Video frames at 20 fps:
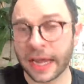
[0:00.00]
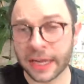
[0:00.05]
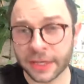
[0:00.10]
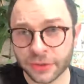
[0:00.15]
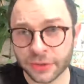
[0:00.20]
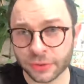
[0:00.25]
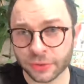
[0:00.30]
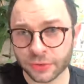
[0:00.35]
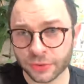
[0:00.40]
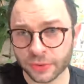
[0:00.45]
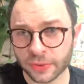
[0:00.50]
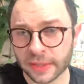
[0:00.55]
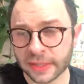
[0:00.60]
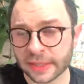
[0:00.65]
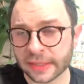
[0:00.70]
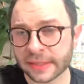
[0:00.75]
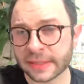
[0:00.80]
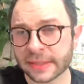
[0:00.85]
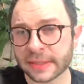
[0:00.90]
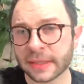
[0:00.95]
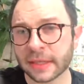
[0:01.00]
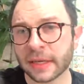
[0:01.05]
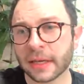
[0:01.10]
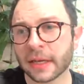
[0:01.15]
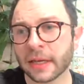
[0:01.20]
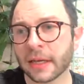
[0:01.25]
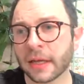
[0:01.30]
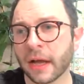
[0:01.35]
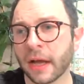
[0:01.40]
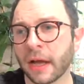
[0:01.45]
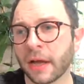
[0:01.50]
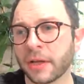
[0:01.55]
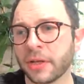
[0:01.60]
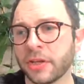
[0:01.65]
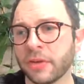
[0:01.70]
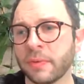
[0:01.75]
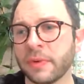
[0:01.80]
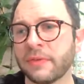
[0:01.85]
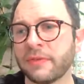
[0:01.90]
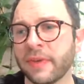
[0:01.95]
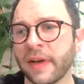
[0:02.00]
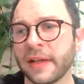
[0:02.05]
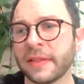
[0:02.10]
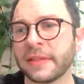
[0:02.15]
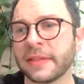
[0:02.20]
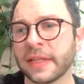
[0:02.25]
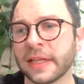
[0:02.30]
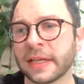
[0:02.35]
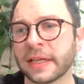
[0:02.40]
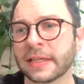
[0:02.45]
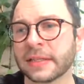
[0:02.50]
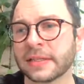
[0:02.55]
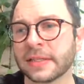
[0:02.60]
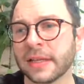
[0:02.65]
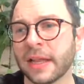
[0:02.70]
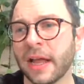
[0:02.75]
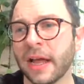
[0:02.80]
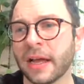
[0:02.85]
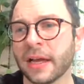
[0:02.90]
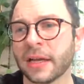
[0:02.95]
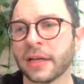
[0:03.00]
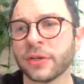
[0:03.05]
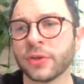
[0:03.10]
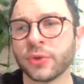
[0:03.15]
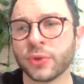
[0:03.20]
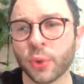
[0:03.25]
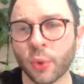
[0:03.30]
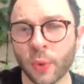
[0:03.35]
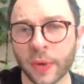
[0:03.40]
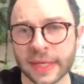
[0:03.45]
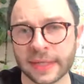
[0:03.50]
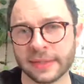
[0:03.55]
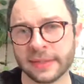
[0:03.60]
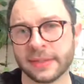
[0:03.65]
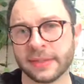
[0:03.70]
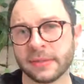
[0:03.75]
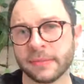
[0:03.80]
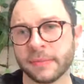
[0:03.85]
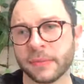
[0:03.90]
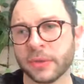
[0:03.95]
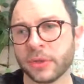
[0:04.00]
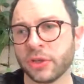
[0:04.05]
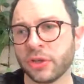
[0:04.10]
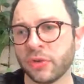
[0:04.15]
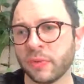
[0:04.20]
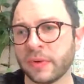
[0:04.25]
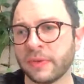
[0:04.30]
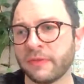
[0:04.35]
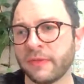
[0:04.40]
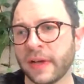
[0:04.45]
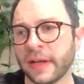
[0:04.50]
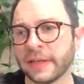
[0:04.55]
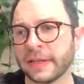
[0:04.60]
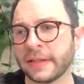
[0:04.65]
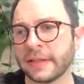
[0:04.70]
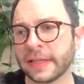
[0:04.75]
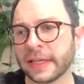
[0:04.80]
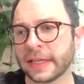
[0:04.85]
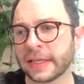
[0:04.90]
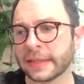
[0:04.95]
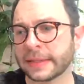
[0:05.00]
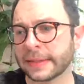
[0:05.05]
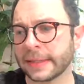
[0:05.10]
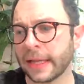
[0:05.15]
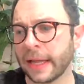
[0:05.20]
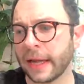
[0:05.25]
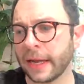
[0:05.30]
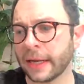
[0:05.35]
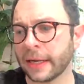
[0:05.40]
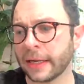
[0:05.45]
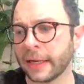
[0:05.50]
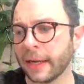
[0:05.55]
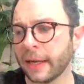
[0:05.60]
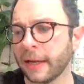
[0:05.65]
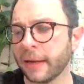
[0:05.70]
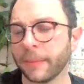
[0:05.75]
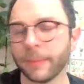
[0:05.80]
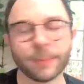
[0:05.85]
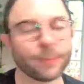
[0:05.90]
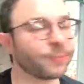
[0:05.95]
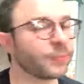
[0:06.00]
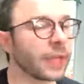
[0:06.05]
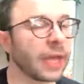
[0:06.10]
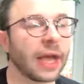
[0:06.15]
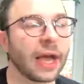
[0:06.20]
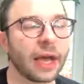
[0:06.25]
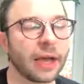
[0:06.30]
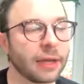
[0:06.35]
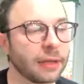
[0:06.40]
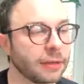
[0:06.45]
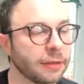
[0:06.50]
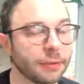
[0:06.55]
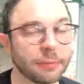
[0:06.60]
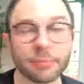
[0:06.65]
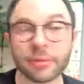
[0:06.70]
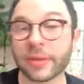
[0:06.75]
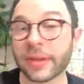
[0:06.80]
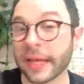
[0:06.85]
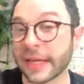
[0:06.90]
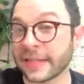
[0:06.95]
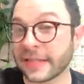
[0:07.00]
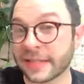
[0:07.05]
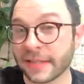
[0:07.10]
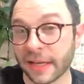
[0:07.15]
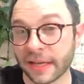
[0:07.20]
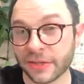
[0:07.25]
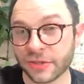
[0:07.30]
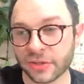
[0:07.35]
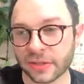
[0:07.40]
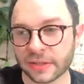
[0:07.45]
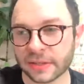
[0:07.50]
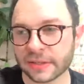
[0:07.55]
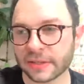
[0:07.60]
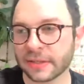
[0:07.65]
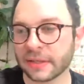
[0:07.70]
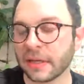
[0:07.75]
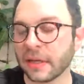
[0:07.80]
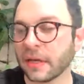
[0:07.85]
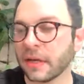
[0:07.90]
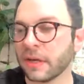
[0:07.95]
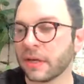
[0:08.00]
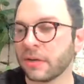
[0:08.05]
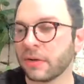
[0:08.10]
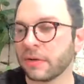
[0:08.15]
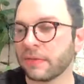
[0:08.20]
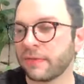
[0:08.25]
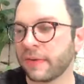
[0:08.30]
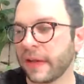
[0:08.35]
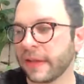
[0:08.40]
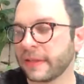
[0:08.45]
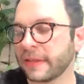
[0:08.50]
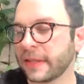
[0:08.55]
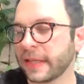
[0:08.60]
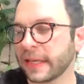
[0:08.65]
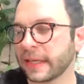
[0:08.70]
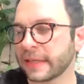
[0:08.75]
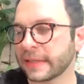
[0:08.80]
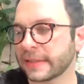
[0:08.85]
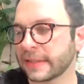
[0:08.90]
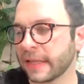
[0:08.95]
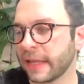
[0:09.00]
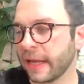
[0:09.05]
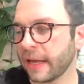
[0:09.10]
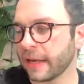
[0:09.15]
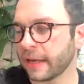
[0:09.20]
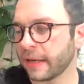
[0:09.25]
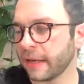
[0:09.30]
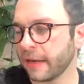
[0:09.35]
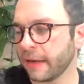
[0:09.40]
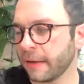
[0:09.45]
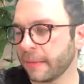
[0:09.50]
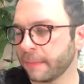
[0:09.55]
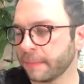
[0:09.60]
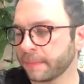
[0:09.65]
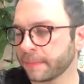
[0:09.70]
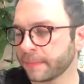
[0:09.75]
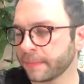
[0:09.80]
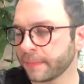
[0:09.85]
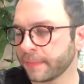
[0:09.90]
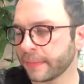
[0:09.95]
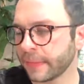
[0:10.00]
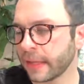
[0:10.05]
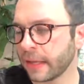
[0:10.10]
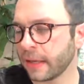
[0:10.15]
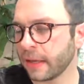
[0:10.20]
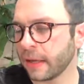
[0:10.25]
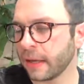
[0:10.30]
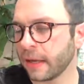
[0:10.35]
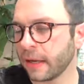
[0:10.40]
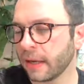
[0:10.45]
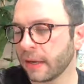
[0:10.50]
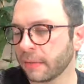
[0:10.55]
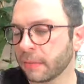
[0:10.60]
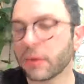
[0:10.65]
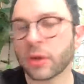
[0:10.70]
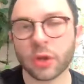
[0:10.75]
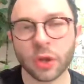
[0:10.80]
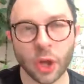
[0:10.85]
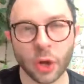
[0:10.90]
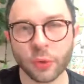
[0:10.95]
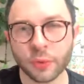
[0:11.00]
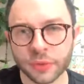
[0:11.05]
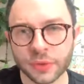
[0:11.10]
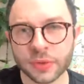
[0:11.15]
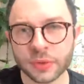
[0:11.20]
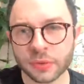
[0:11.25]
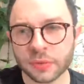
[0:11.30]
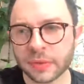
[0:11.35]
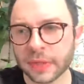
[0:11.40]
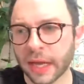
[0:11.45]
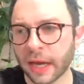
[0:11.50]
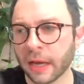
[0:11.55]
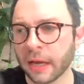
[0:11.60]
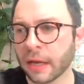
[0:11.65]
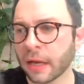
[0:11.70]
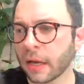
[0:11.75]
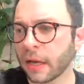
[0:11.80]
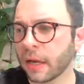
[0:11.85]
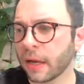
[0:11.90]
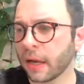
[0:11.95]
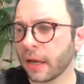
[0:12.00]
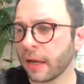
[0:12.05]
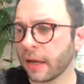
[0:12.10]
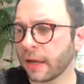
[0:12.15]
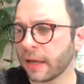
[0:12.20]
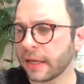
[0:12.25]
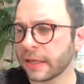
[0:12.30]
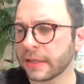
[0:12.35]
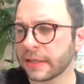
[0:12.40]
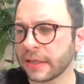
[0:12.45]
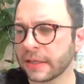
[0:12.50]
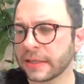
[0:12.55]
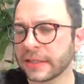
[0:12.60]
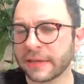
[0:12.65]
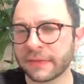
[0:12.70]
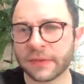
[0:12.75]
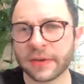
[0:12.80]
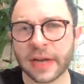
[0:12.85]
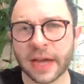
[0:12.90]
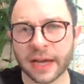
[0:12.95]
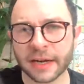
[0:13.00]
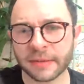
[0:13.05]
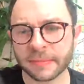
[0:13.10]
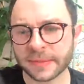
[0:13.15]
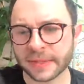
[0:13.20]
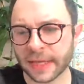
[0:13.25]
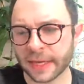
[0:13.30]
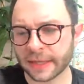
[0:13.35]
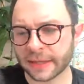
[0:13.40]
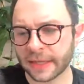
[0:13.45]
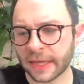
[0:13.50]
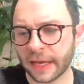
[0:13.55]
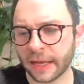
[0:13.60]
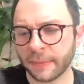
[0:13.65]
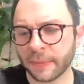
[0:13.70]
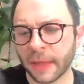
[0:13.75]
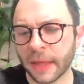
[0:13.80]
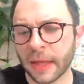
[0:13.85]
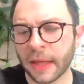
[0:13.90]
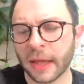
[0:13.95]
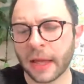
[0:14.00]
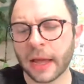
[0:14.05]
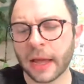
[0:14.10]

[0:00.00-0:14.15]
angel trees, you would find things like toys. You would find things like PlayStations. You would find things like clothes. Yeah. And different items like that.